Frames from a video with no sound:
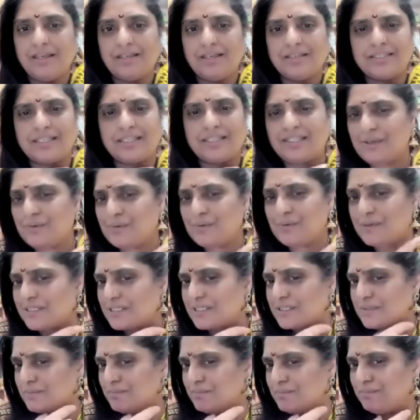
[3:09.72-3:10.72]
Sati was
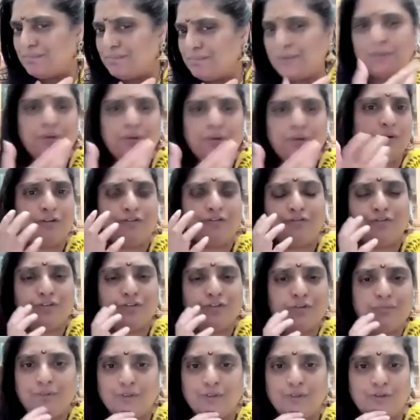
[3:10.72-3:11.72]
this
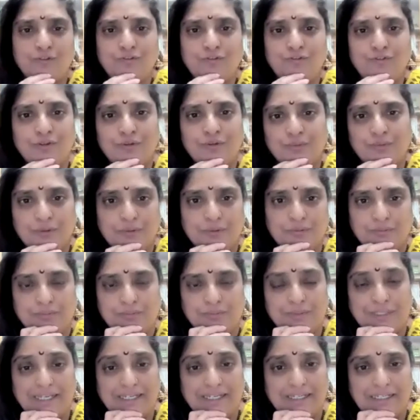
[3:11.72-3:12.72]
beautiful, beautiful
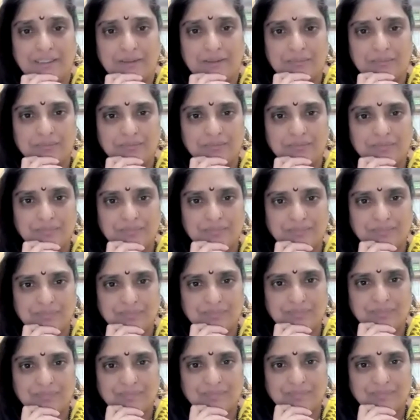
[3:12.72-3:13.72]
lady,
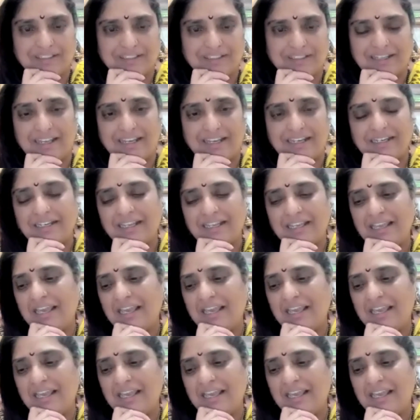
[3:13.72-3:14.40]
right?